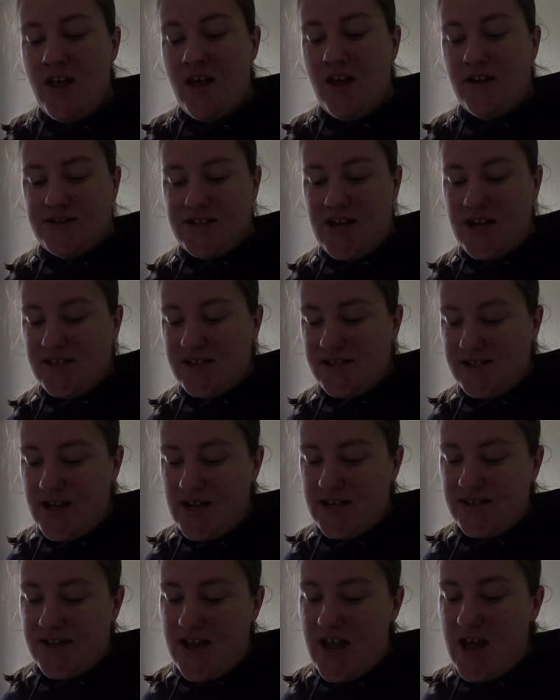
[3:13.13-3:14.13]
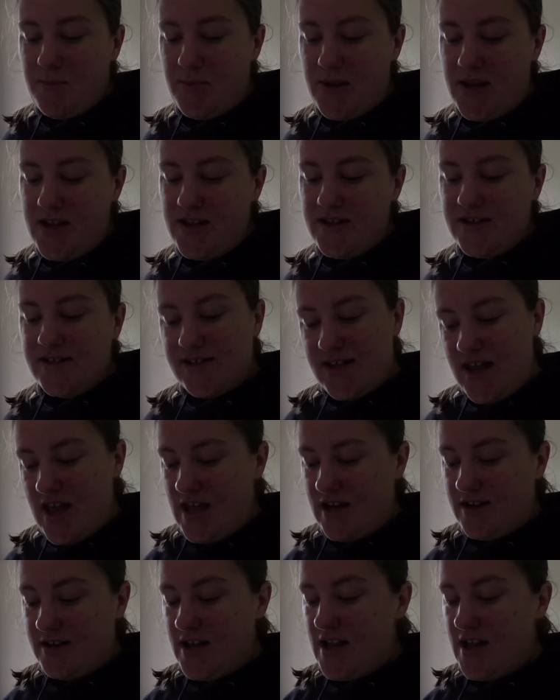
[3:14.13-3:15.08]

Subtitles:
Dance Abby said,